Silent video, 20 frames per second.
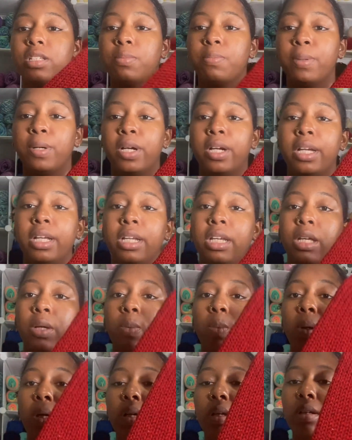burgundy
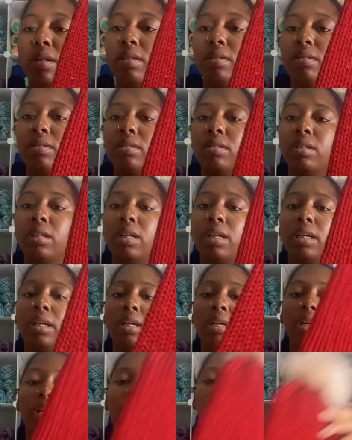one,
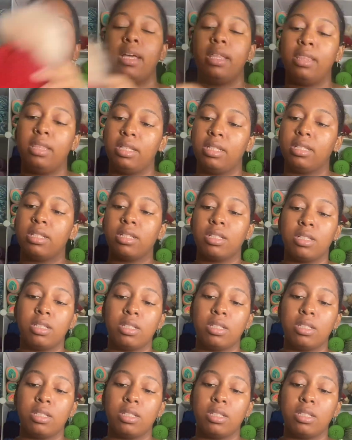and this is